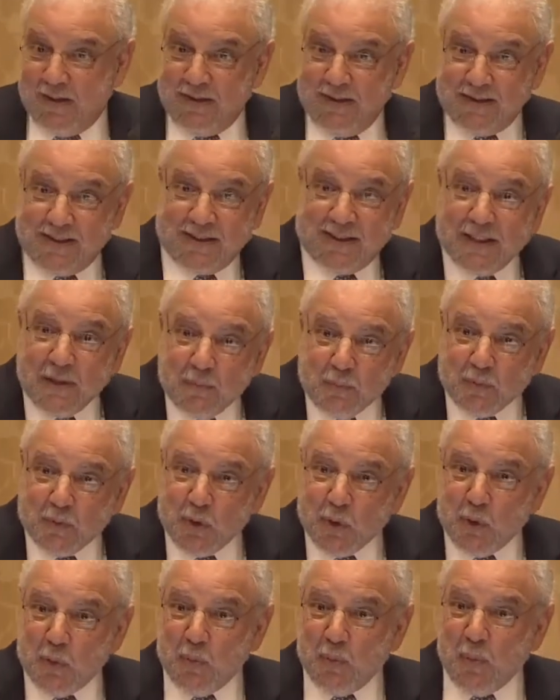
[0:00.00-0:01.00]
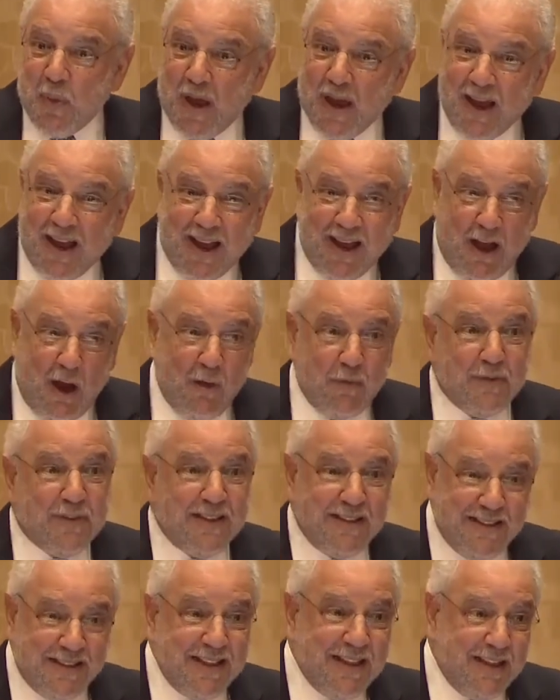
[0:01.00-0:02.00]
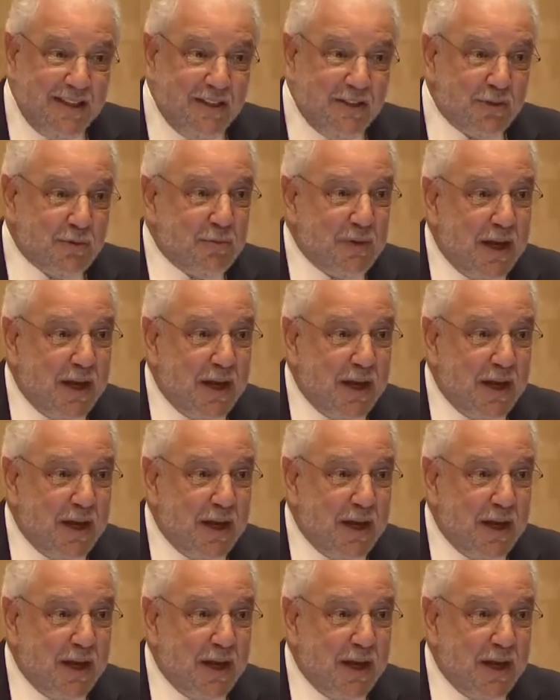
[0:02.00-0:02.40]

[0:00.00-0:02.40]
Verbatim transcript: symptom of disease